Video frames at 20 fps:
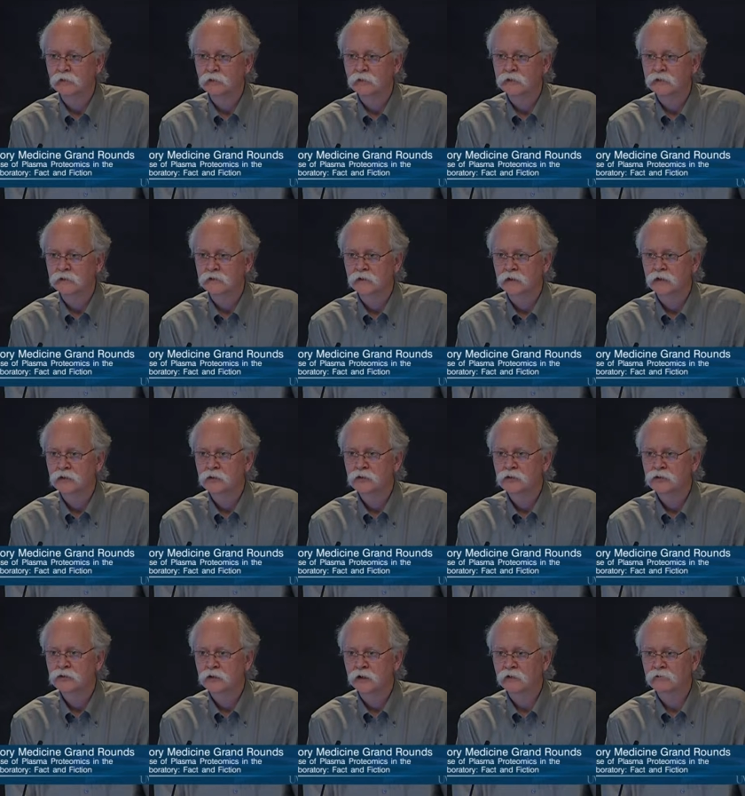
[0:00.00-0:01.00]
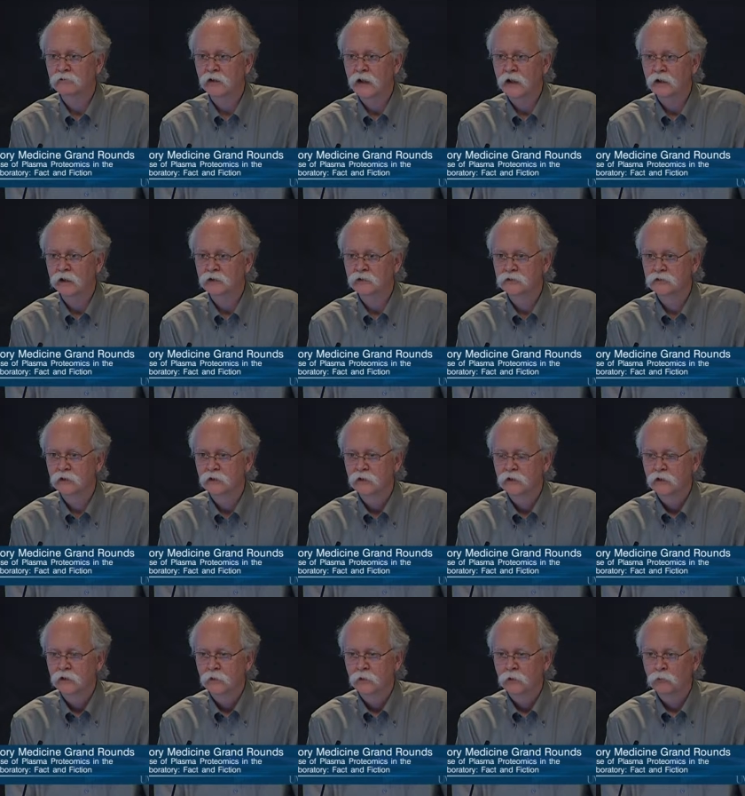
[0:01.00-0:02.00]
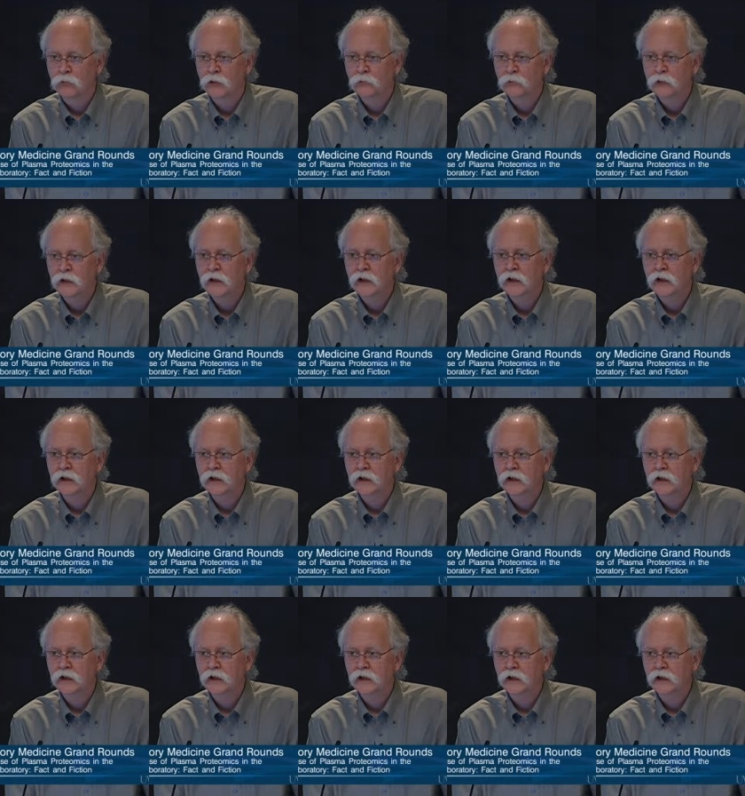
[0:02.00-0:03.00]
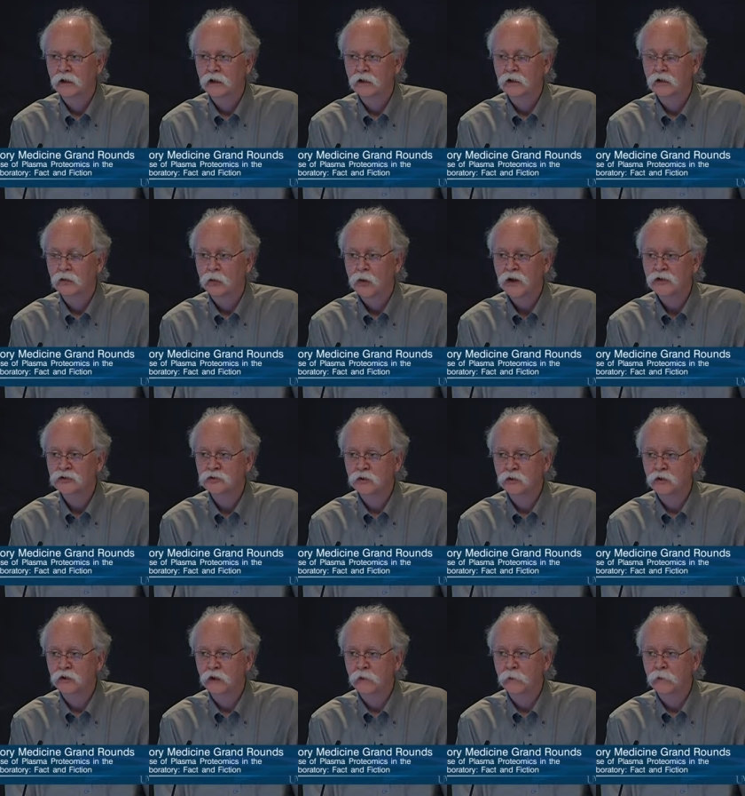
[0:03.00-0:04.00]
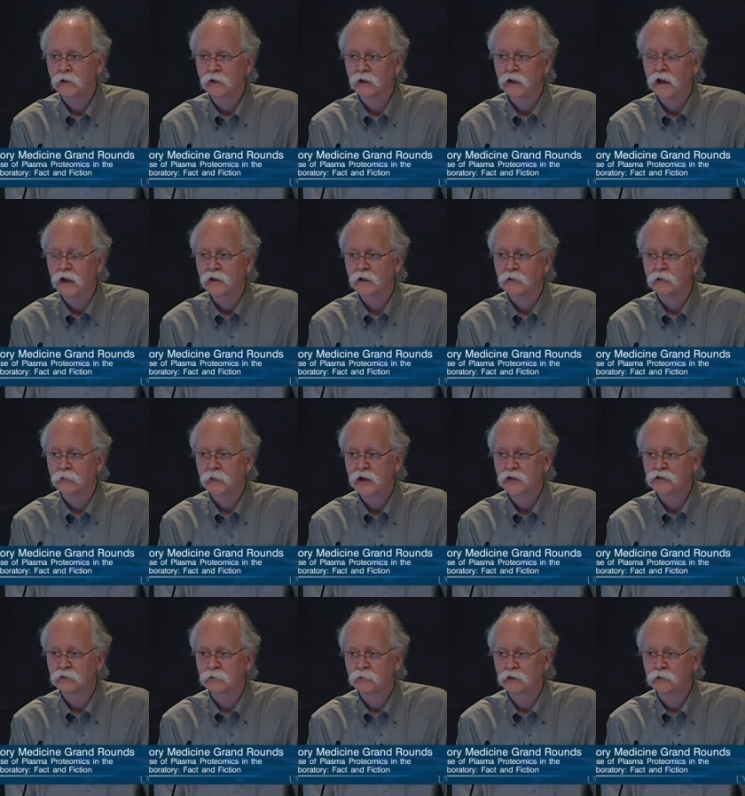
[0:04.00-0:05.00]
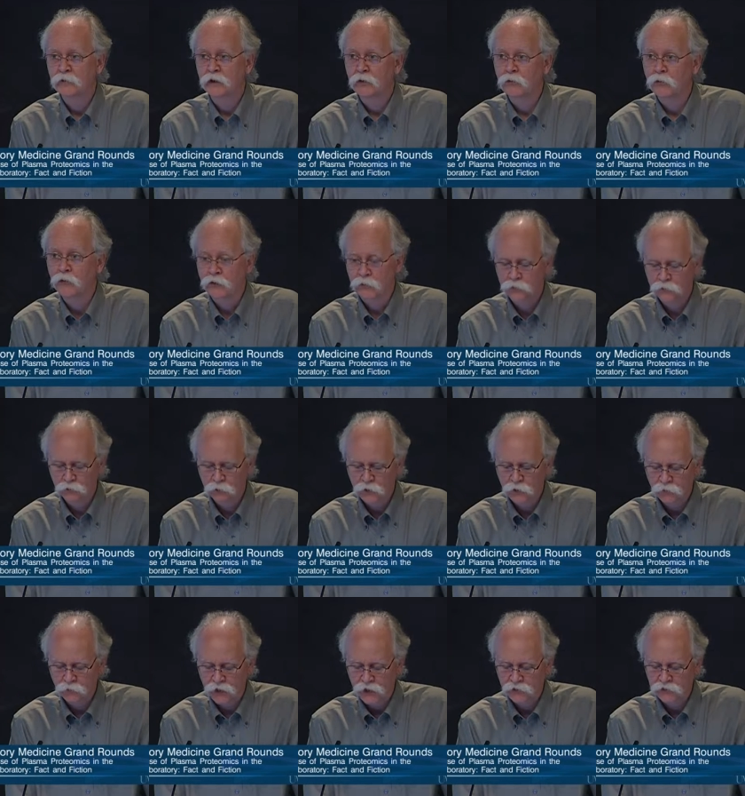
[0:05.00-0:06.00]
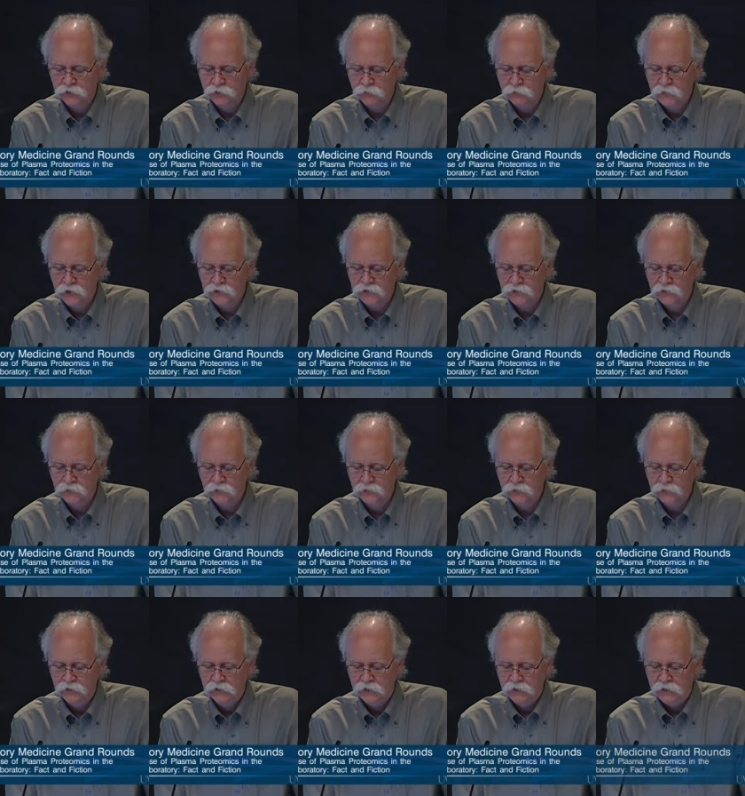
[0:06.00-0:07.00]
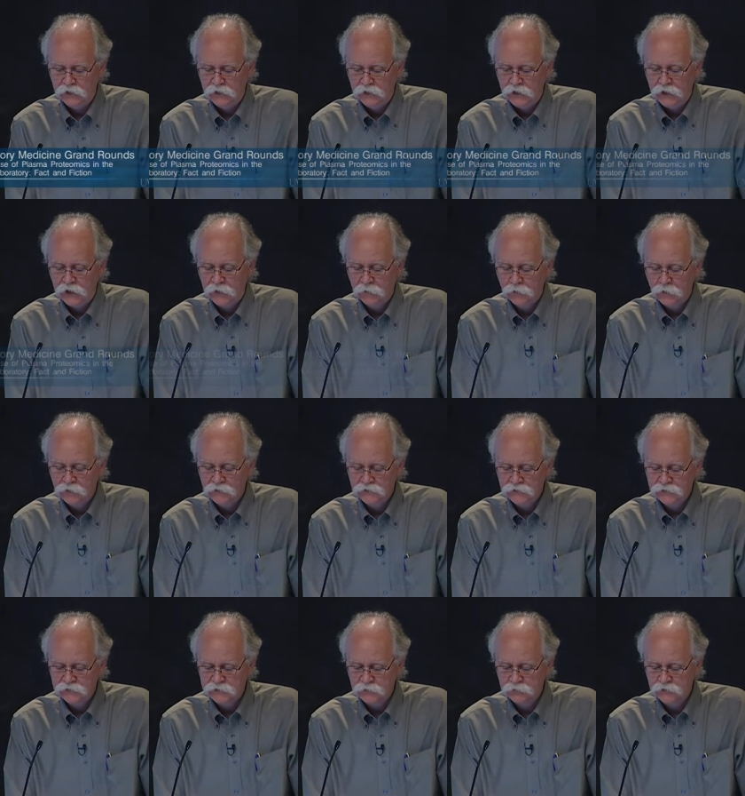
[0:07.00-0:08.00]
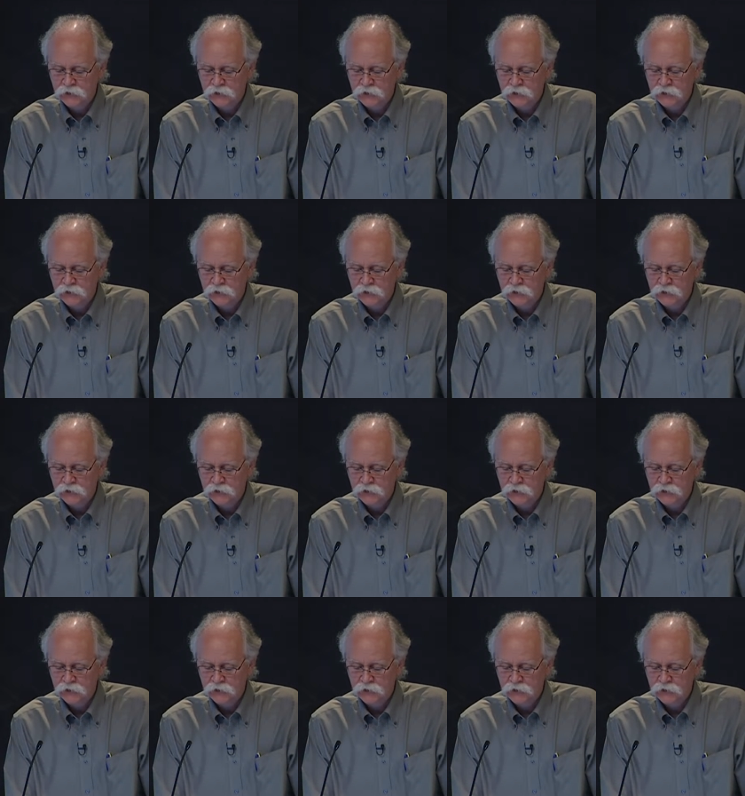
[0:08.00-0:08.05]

which is a huge advantage. There won't be any question at the end of the measurement about what we actually measured. And those systems